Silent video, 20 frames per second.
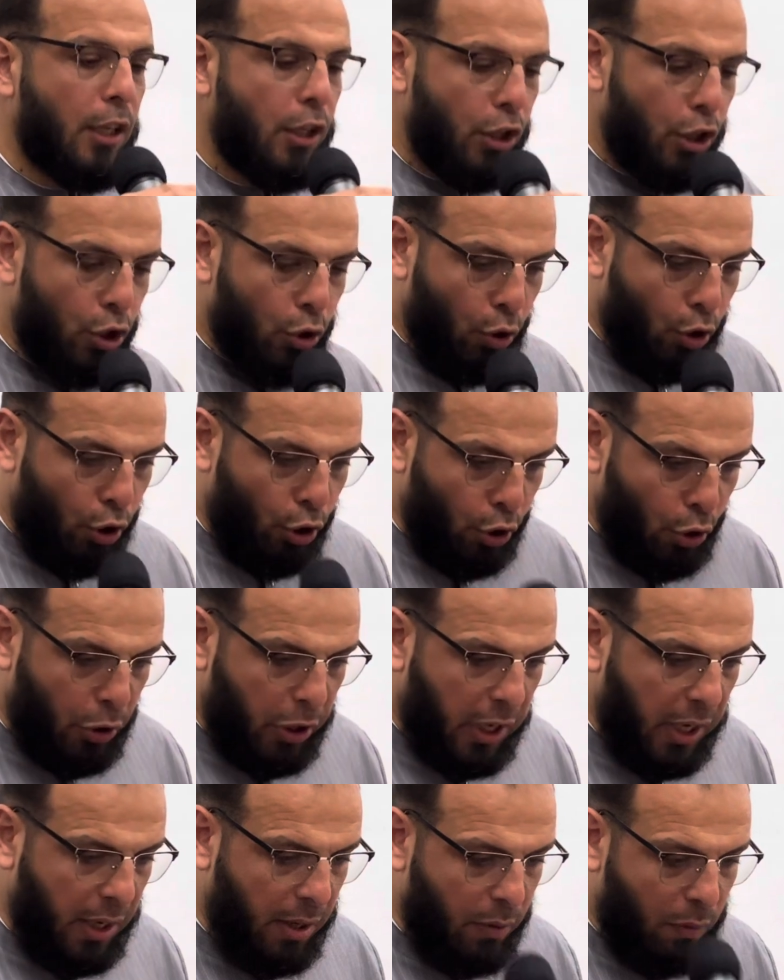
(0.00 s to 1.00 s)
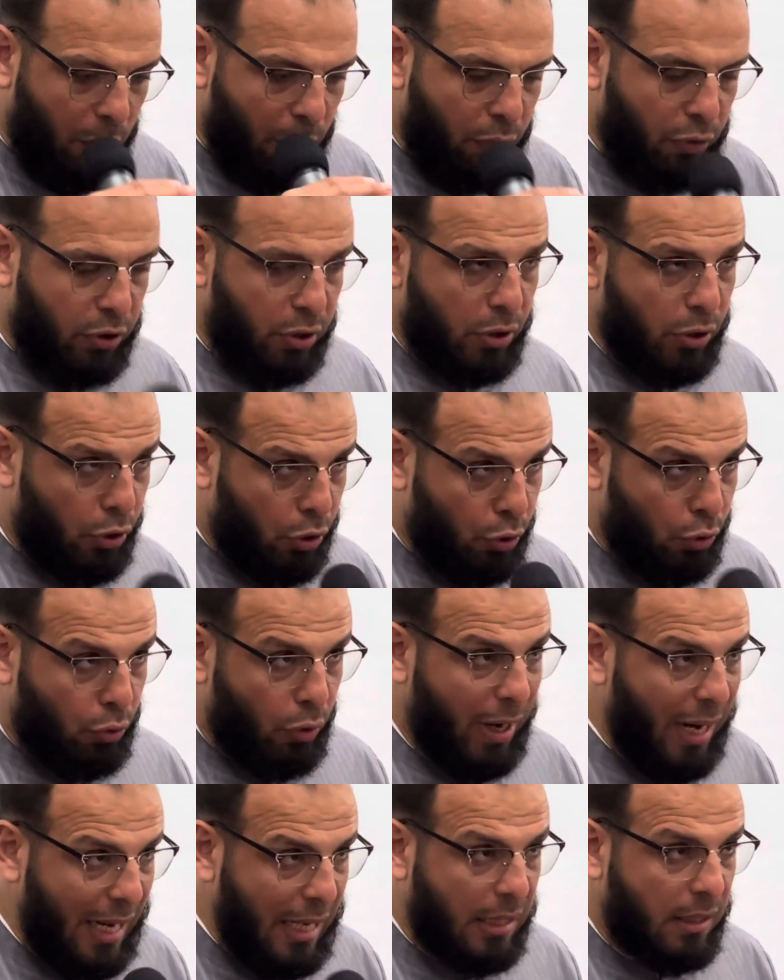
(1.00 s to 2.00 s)
You're looking
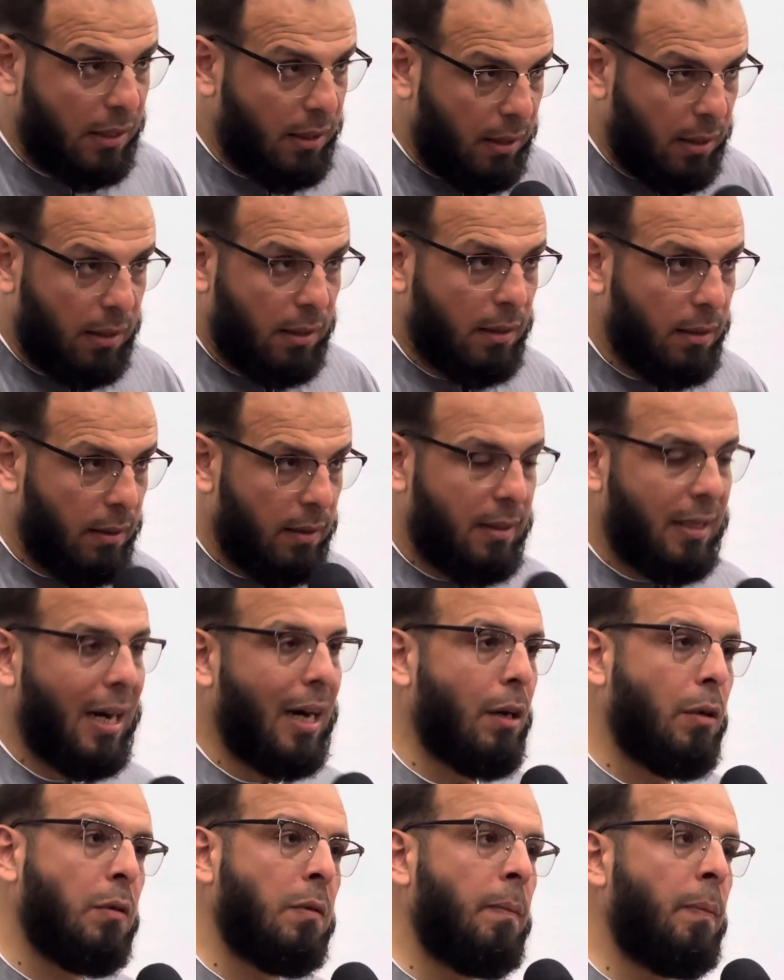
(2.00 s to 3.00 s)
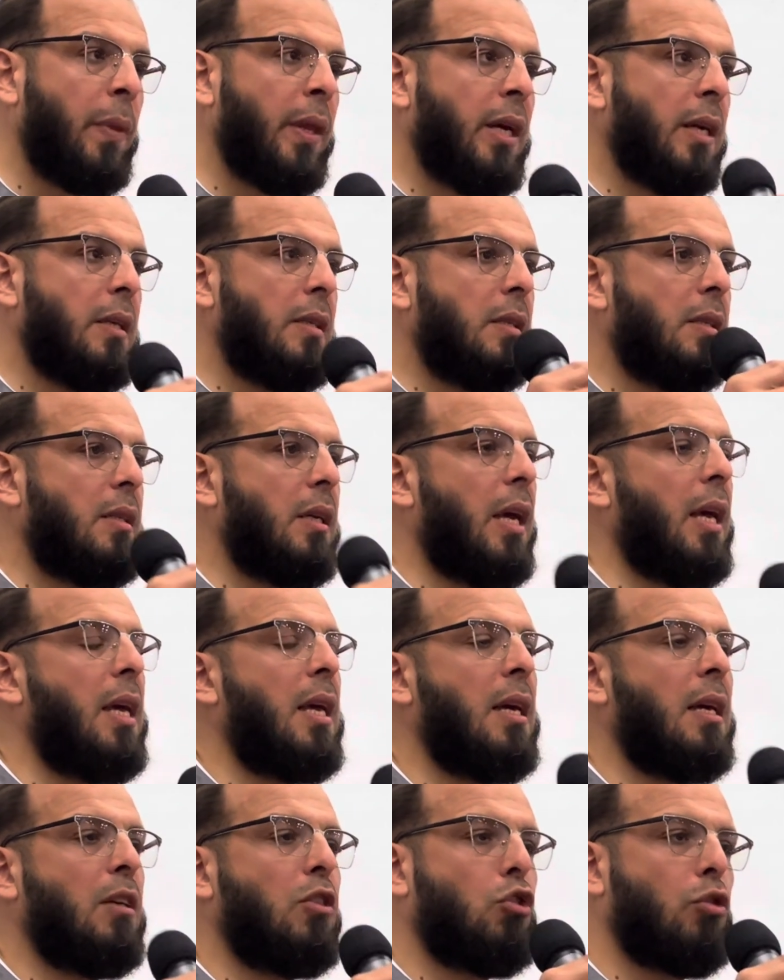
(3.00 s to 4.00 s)
straight down,
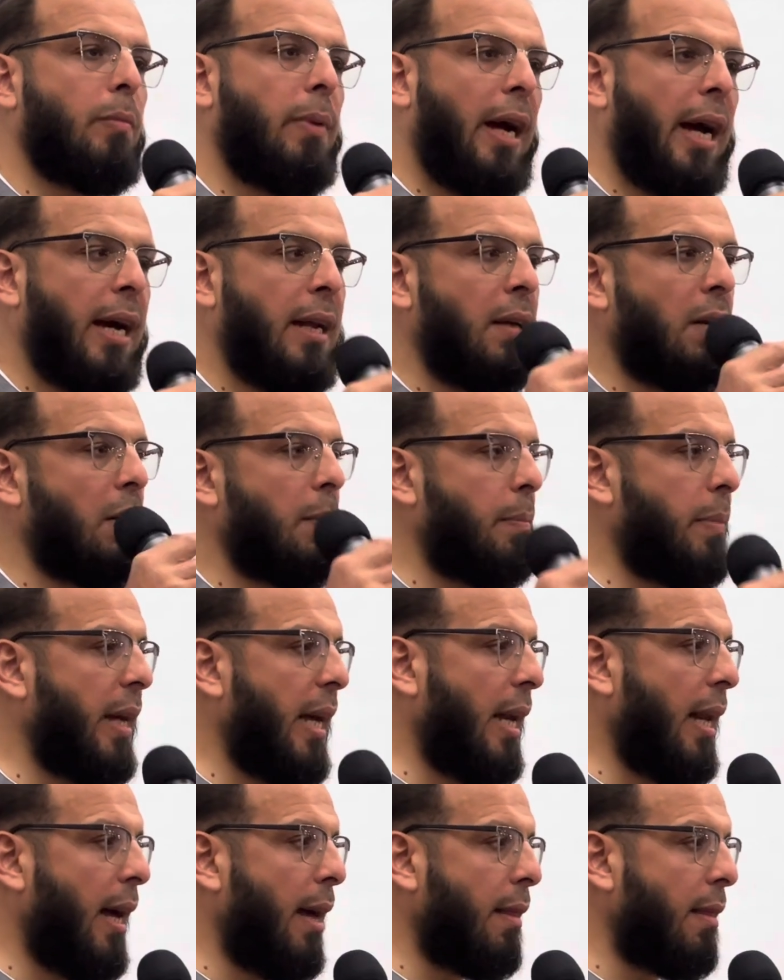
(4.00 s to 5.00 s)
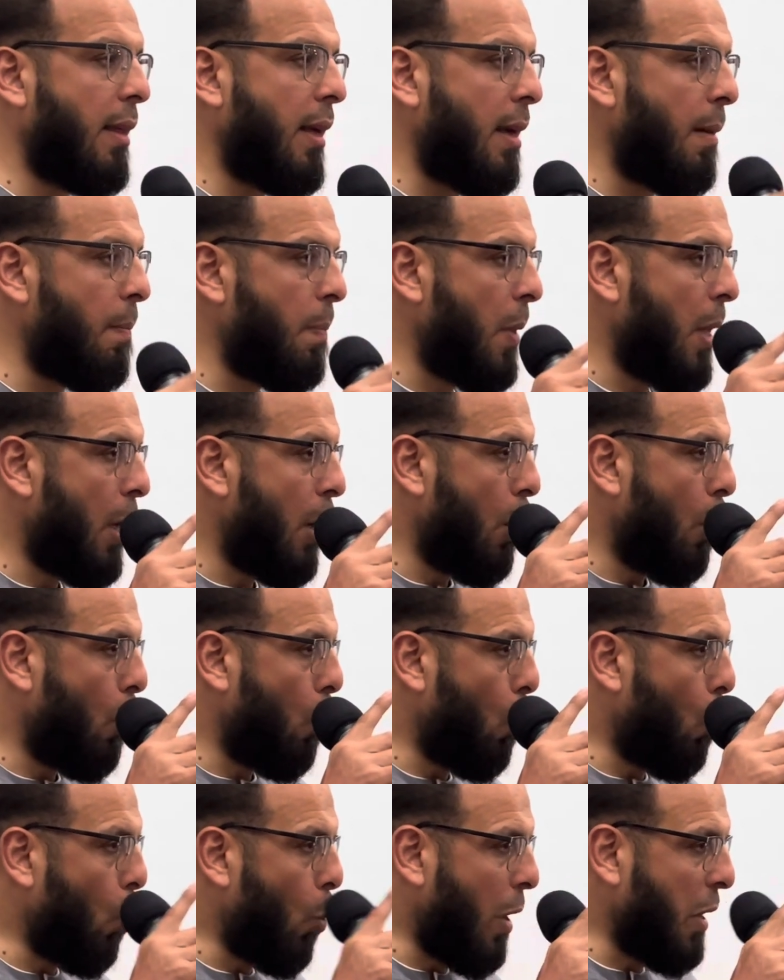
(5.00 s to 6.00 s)
saying Subhana Rabbiyal Azim
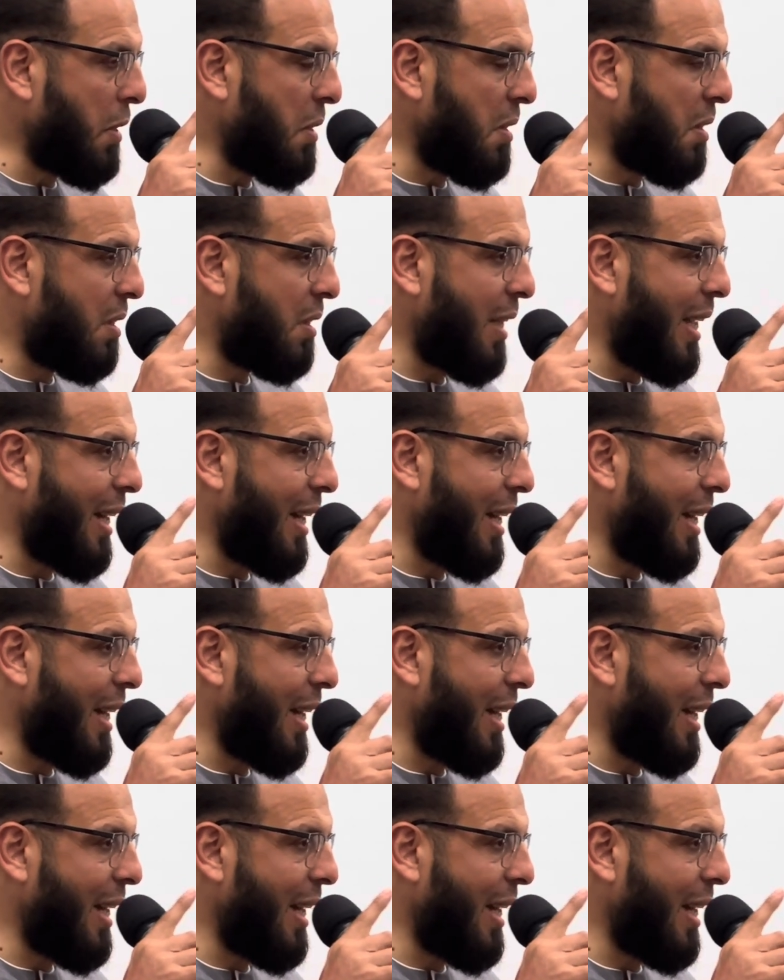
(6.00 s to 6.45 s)
once